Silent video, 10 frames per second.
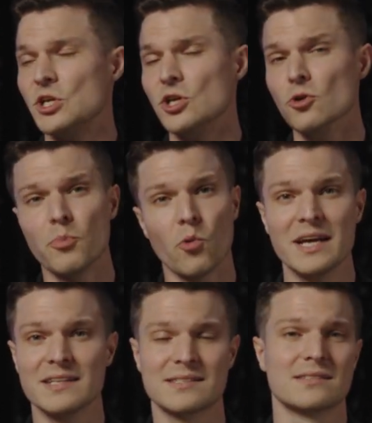cue
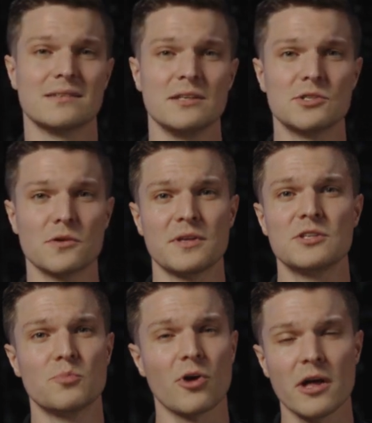points. These are
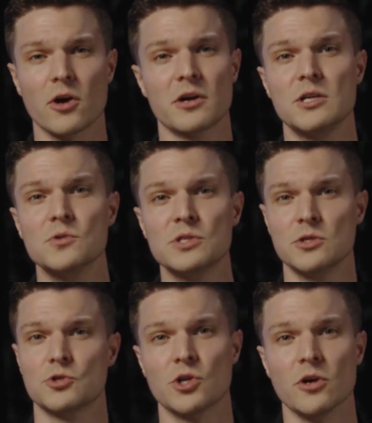things you probably aren't going to use in
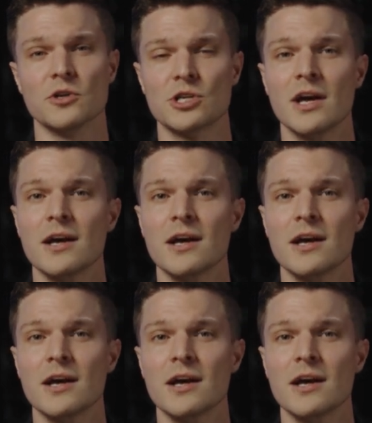your church.